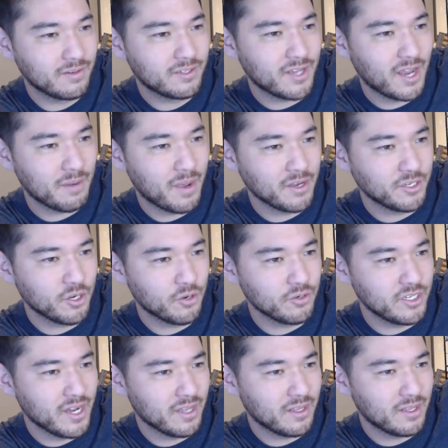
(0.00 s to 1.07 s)
signed by Joe
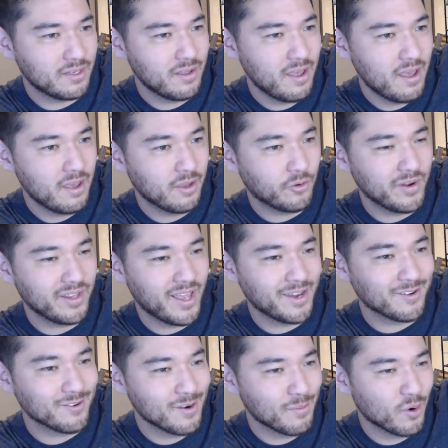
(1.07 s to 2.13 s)
Giella, Green
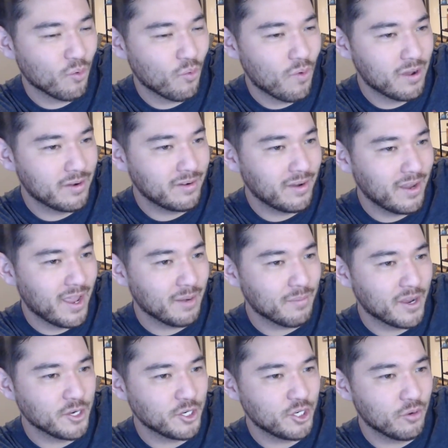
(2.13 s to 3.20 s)
Lantern #1, and
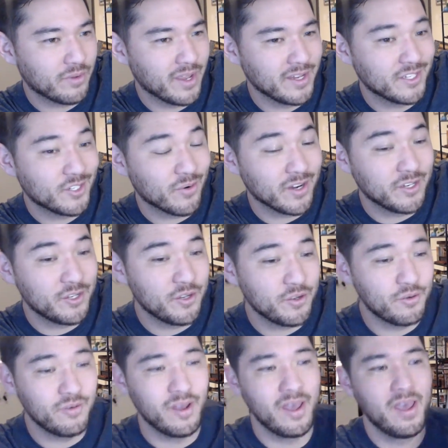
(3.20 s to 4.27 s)
my Showcase
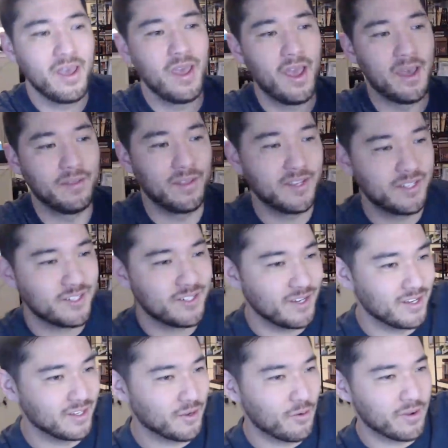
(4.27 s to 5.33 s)
22. And this
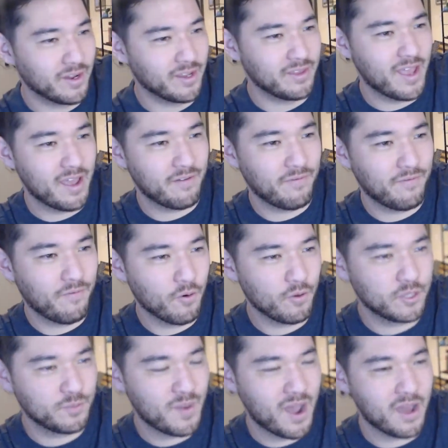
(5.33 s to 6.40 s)
is going in that 4th
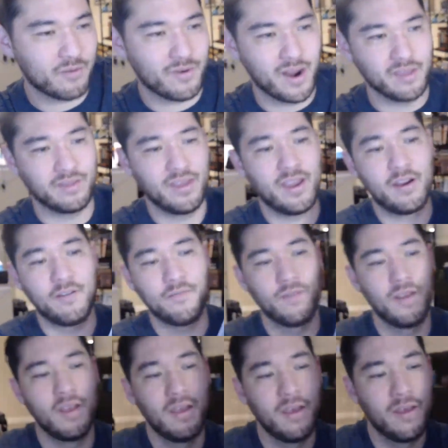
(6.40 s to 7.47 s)
spot right there
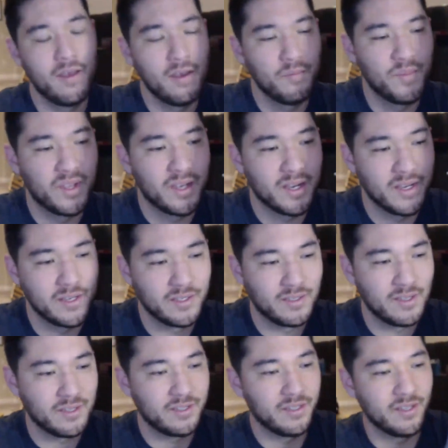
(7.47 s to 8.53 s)
because
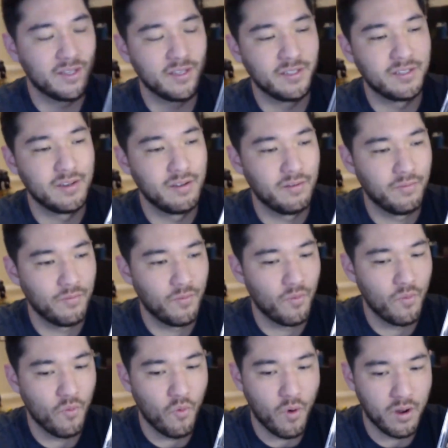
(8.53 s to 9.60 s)
this is
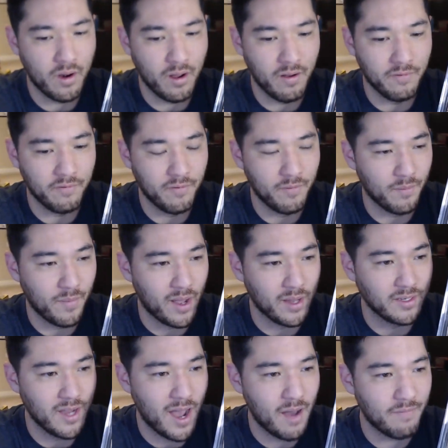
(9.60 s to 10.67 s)
one of my
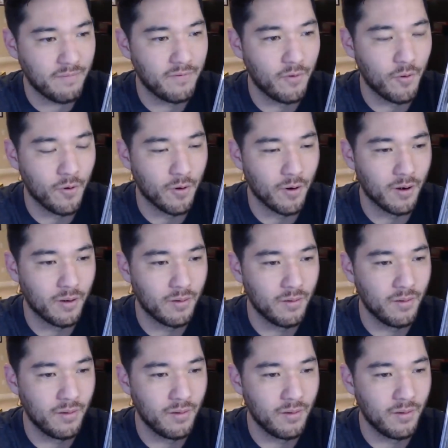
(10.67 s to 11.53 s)
top 4